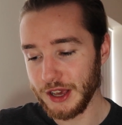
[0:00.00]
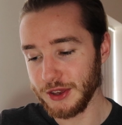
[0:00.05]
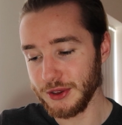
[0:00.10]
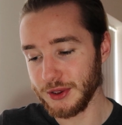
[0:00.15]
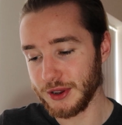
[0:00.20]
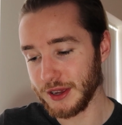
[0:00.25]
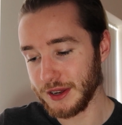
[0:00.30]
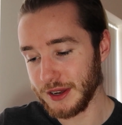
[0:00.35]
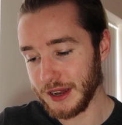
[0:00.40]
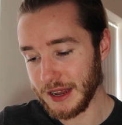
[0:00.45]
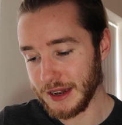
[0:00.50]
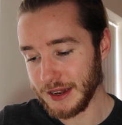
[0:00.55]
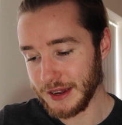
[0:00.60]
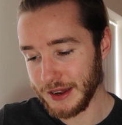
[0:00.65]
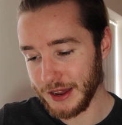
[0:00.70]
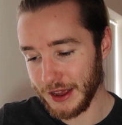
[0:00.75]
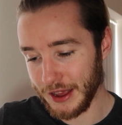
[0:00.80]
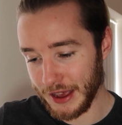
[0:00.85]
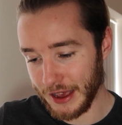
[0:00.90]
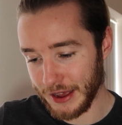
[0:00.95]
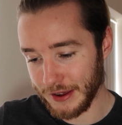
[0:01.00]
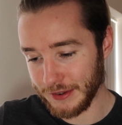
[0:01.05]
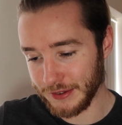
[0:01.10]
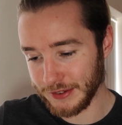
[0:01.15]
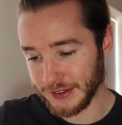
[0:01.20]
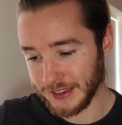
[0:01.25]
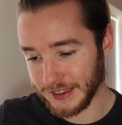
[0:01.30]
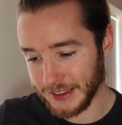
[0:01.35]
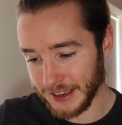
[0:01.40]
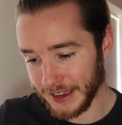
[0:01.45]
you can then
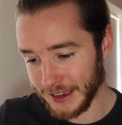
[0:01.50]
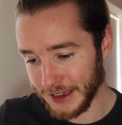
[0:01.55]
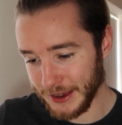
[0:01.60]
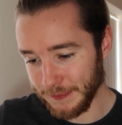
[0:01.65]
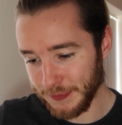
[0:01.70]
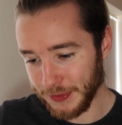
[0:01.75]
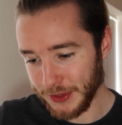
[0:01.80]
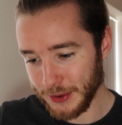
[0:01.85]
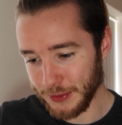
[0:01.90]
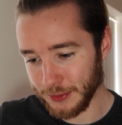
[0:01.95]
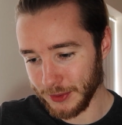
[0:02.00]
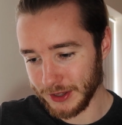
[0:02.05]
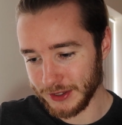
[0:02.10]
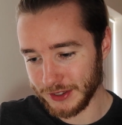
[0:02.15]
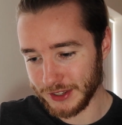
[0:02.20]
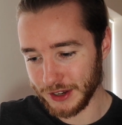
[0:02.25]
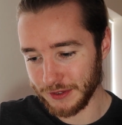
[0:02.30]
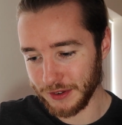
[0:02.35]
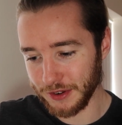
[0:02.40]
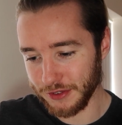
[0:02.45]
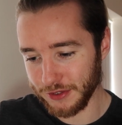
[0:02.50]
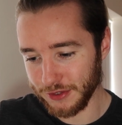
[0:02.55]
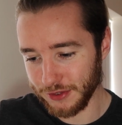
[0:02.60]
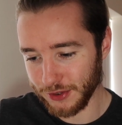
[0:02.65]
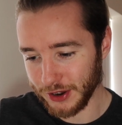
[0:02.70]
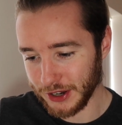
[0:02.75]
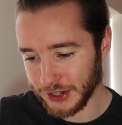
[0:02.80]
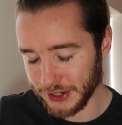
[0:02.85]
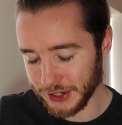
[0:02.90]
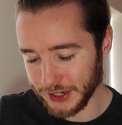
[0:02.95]
see once it
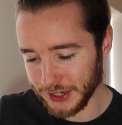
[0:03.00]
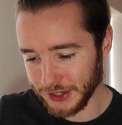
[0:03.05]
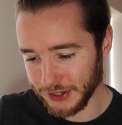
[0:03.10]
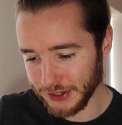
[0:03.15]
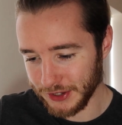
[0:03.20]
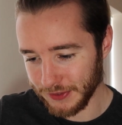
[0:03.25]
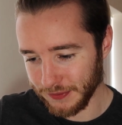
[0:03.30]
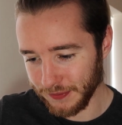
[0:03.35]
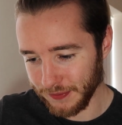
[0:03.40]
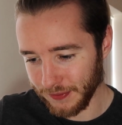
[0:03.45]
refreshes,